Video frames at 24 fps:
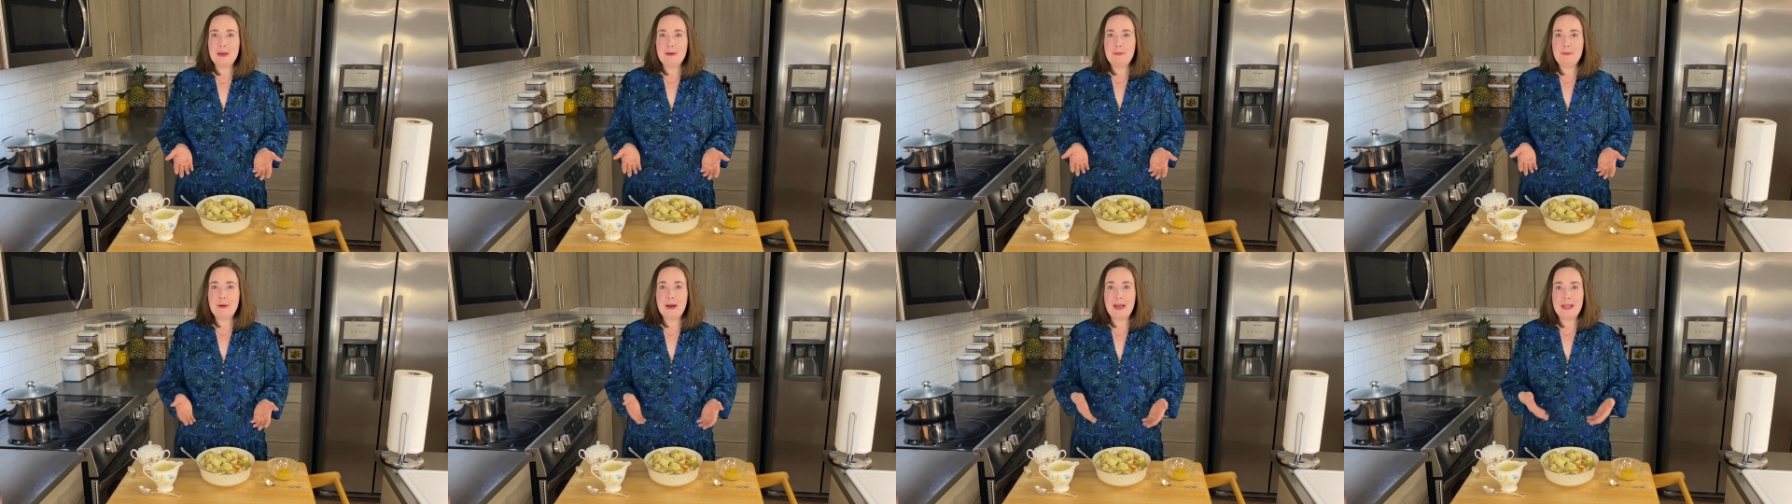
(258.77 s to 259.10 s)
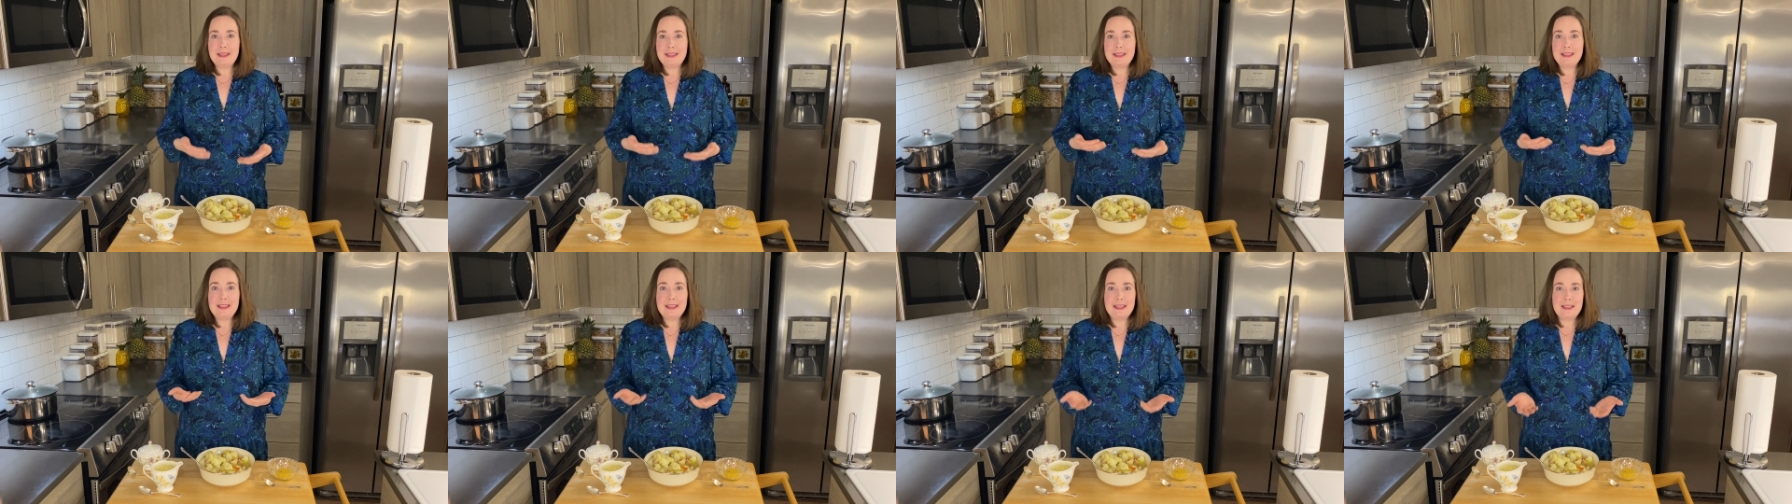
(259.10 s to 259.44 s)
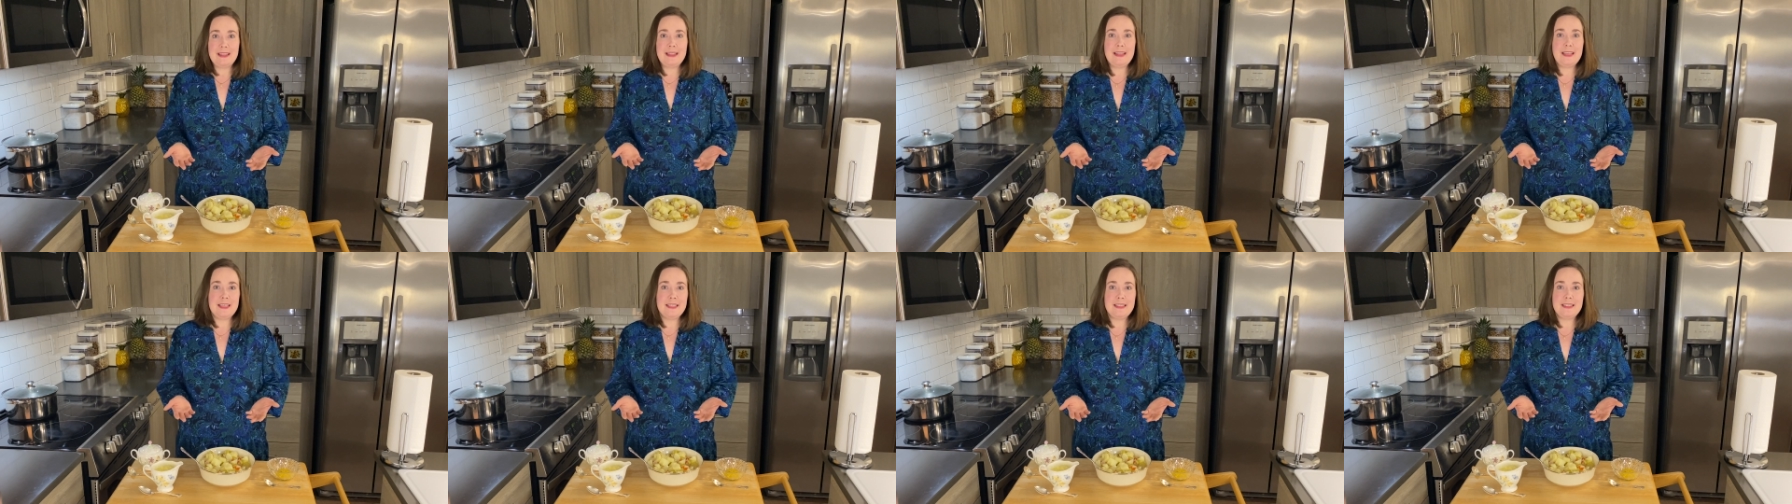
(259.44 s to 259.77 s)
But
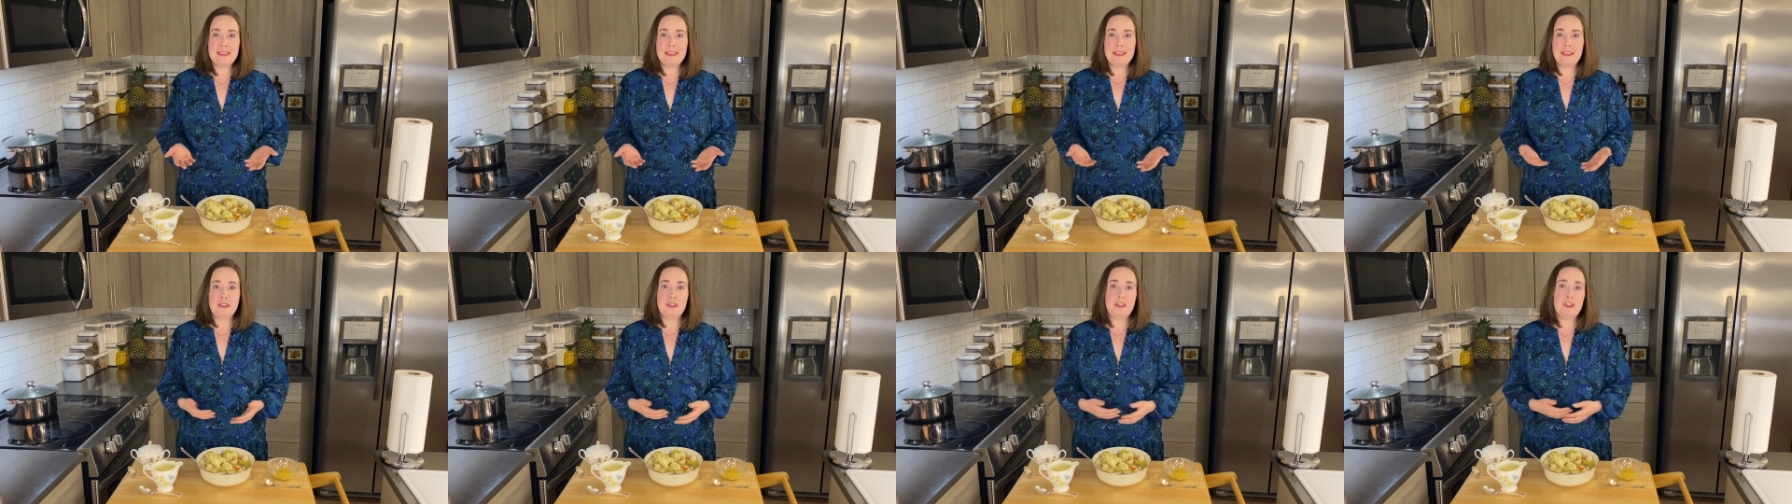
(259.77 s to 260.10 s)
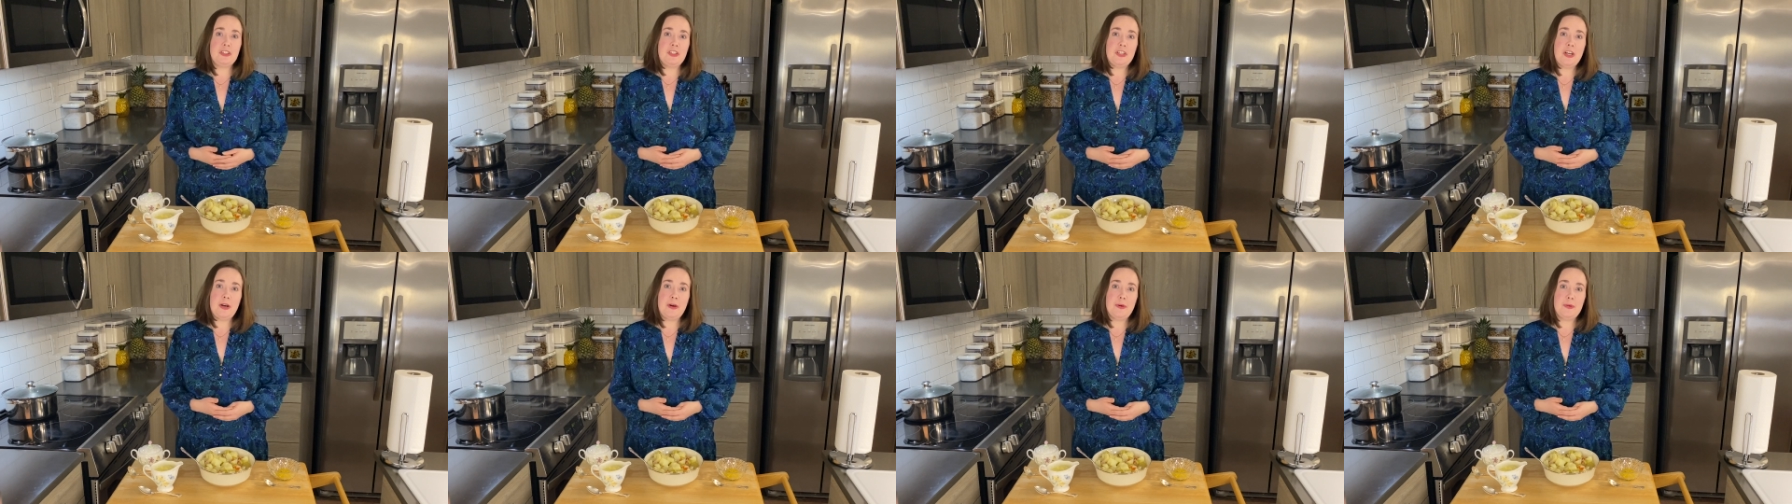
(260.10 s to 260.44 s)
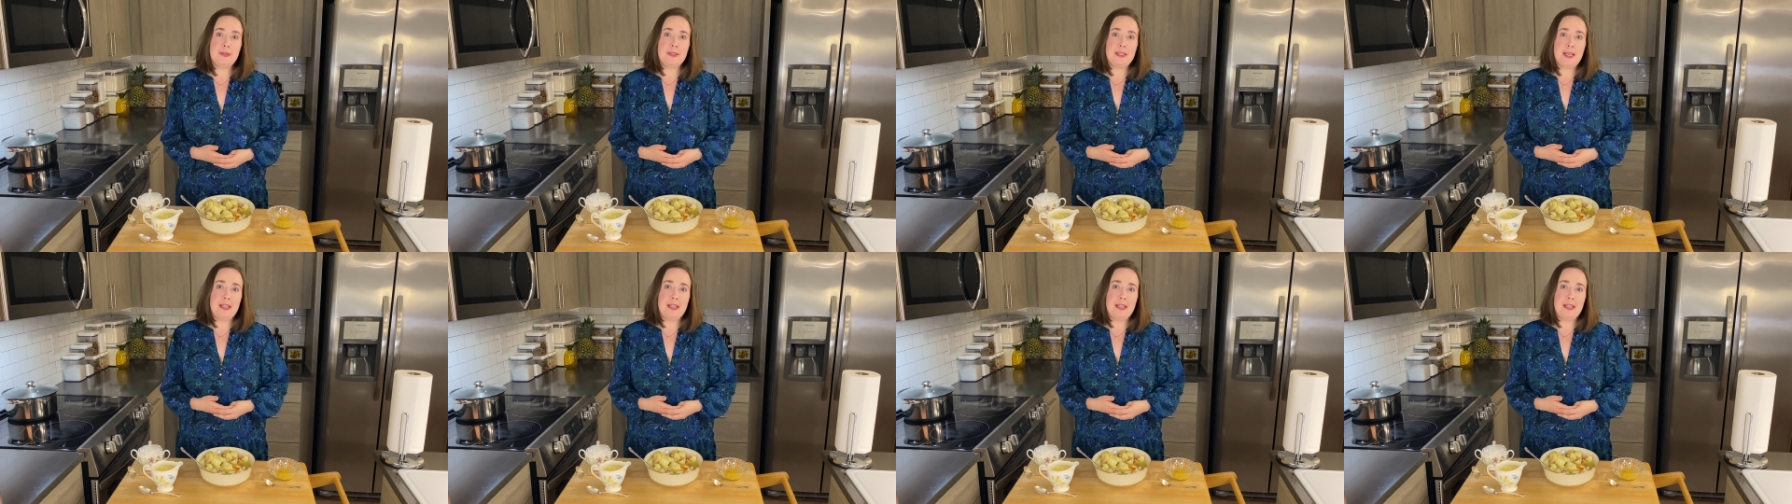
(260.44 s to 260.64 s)
this shows